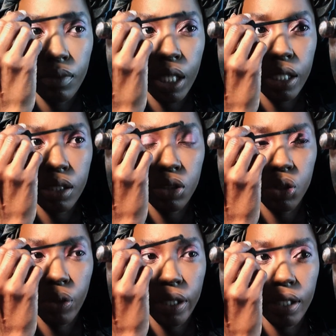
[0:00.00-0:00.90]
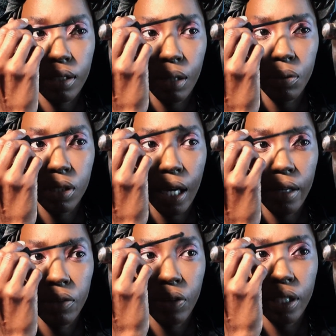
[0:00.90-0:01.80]
I didn't enjoy it. I was
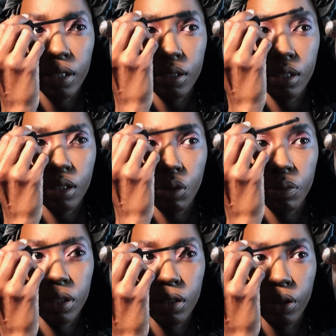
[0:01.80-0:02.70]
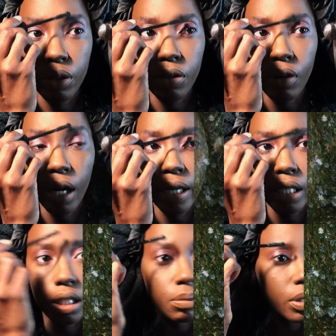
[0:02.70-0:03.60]
aggravated, you know, with her
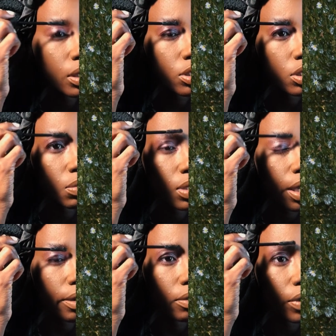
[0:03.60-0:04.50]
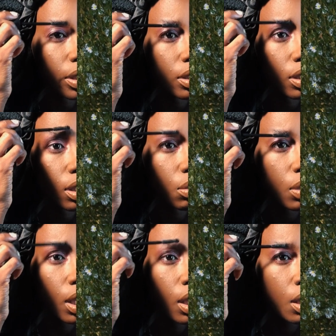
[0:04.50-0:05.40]
crying, and because she was aggravated, you
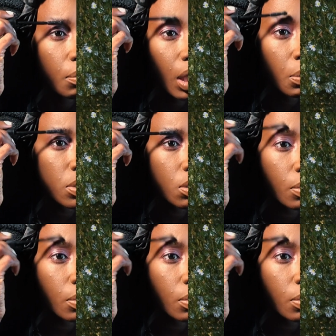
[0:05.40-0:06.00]
know. Babies are